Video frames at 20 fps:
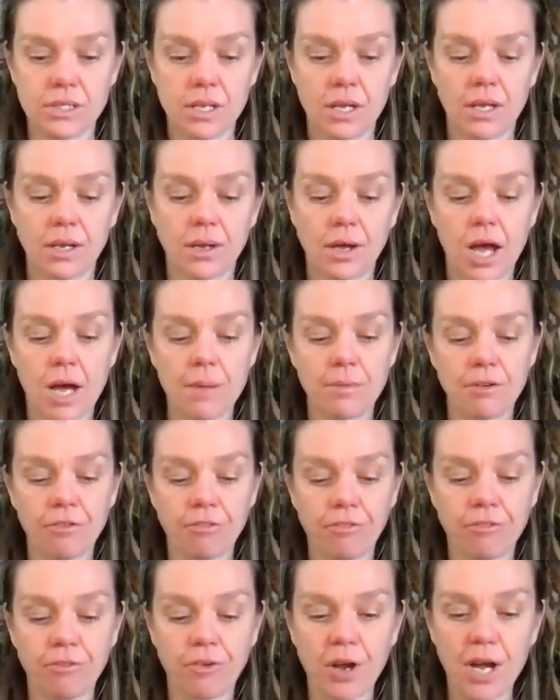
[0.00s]
Like, I'm
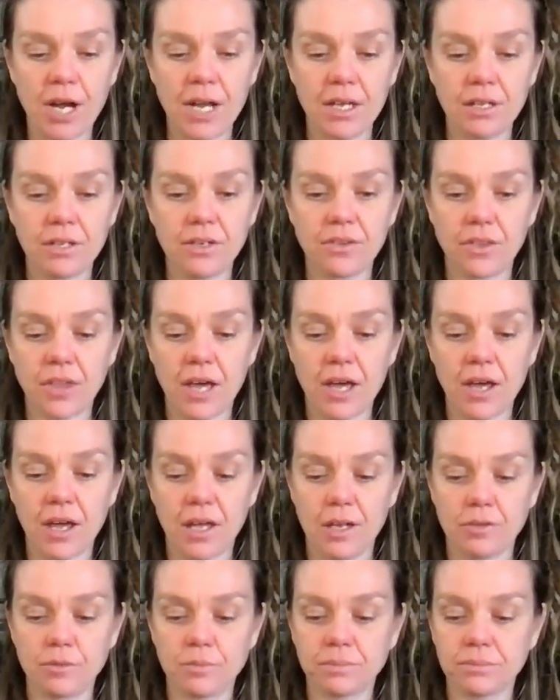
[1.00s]
afraid
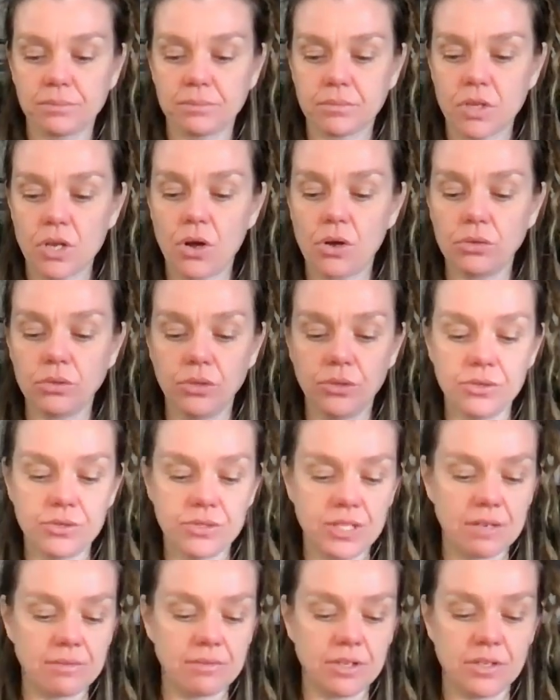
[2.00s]
that I'll
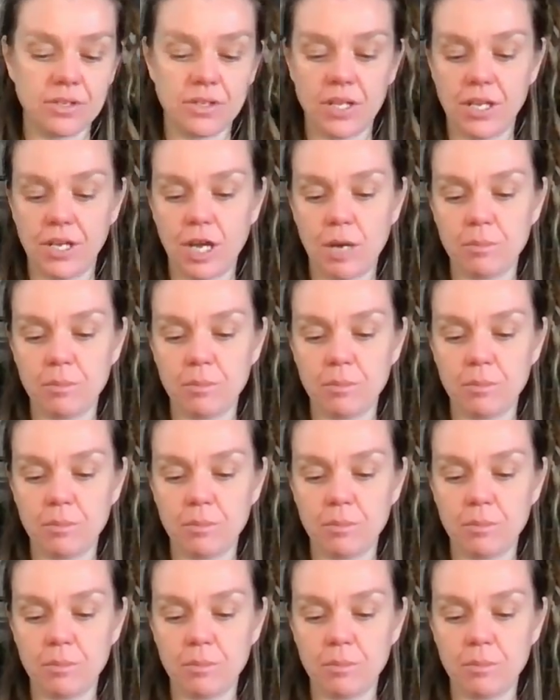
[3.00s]
lose everything.